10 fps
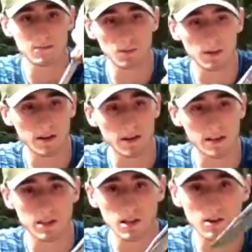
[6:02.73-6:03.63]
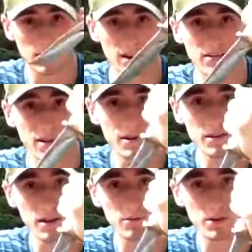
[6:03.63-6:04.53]
but a nice long knife here
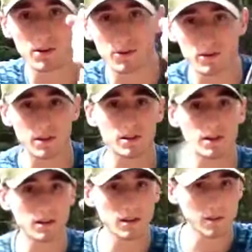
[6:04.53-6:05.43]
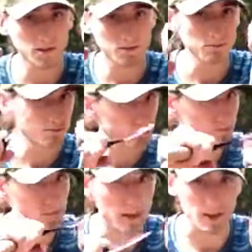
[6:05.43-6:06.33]
that I've been using
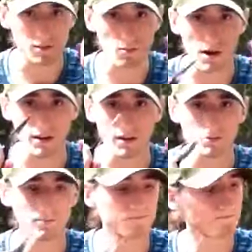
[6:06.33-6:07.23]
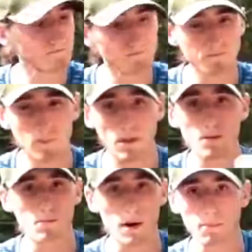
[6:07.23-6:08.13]
as my
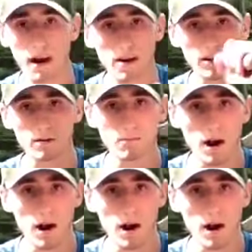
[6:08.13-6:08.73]
my parrying